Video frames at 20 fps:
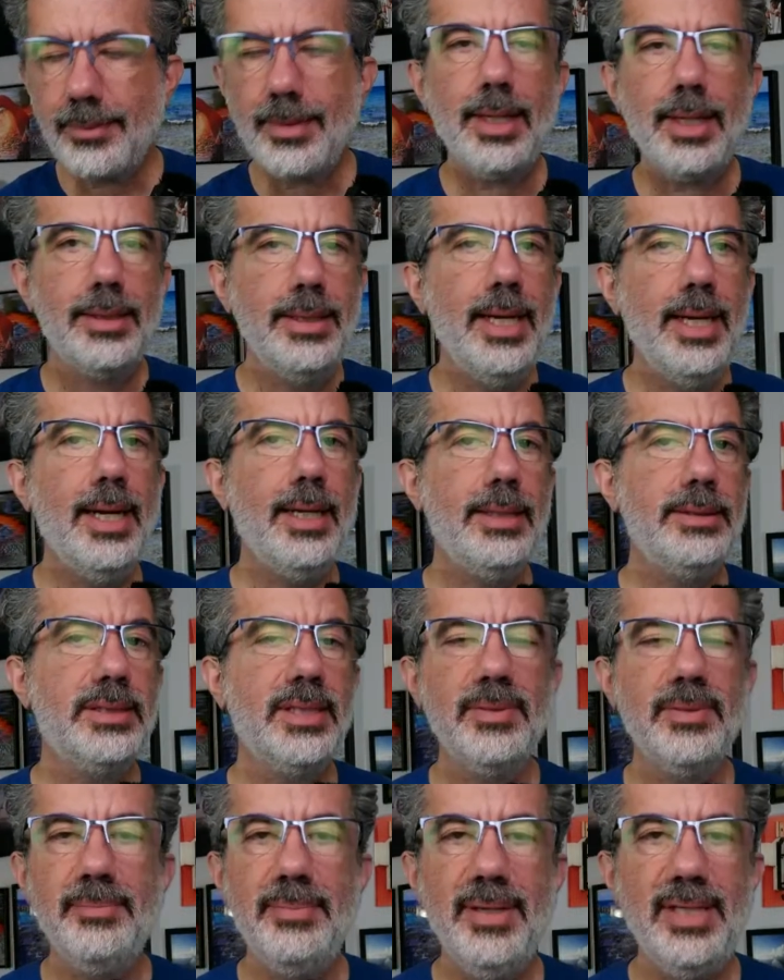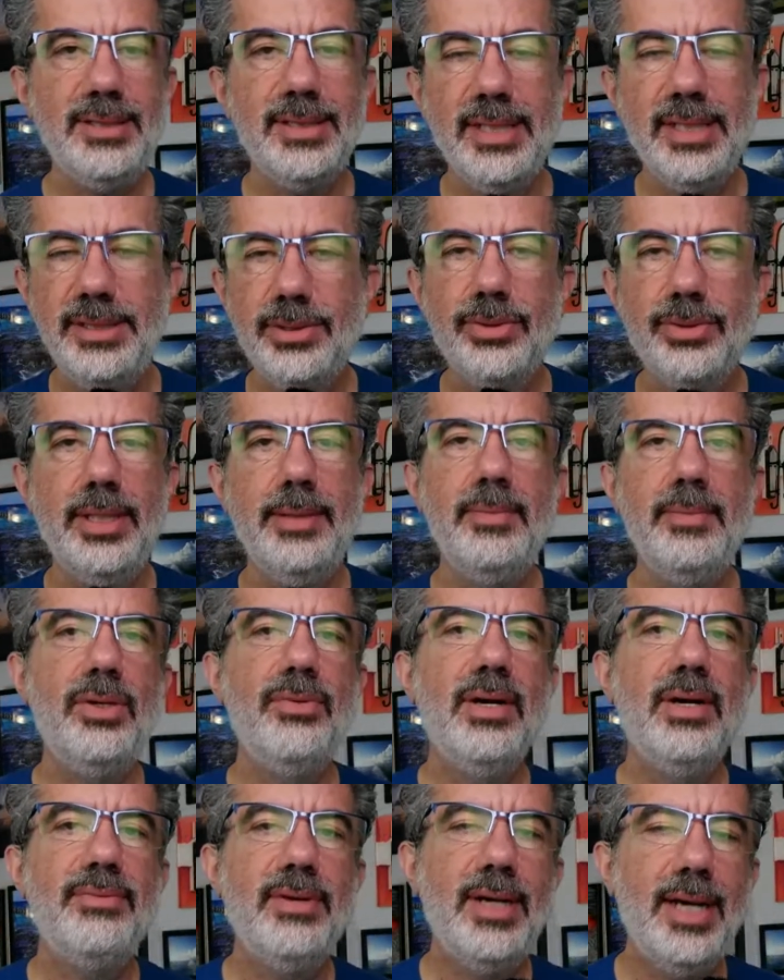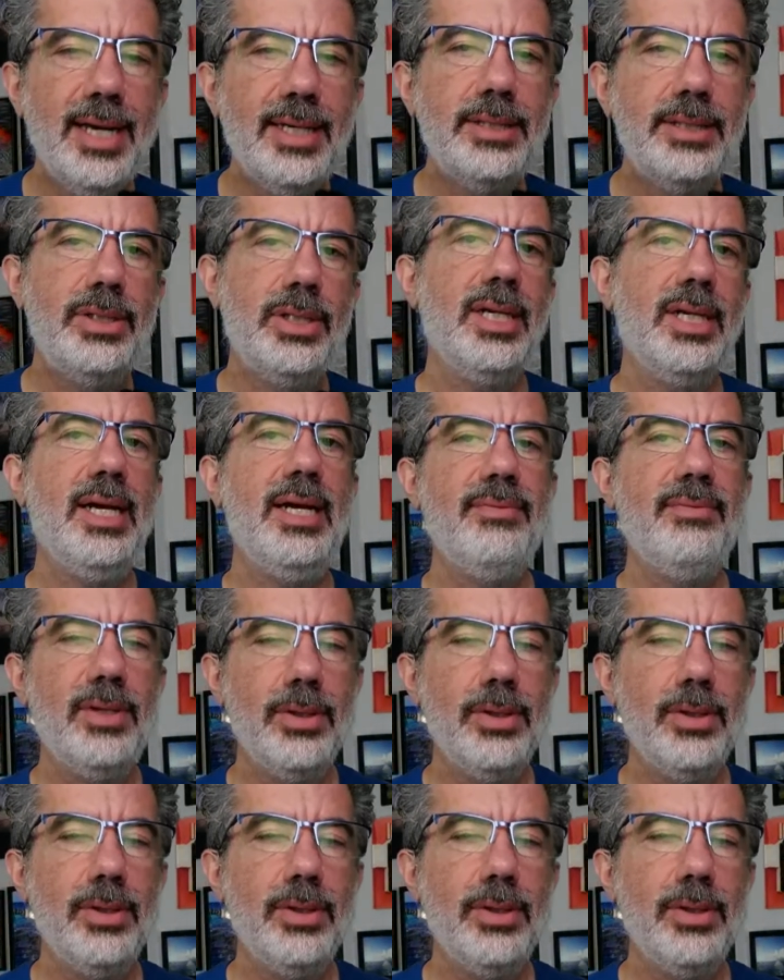Yeah, and some of the best ice cream you've ever had in your life.